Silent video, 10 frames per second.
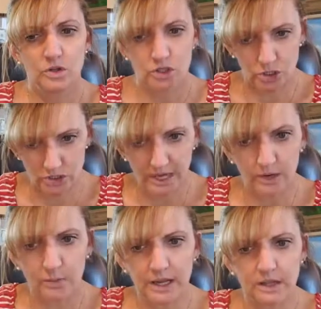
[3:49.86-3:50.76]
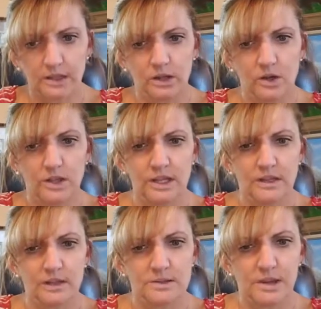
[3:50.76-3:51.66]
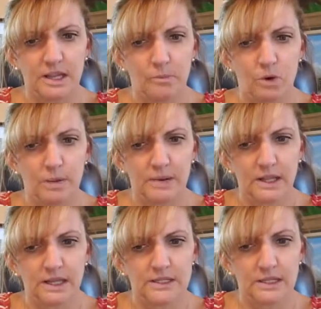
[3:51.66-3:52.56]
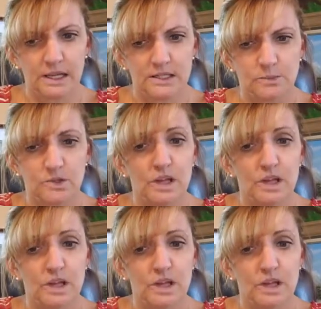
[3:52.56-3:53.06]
to decorate the clothing to make it more appealing to the customers.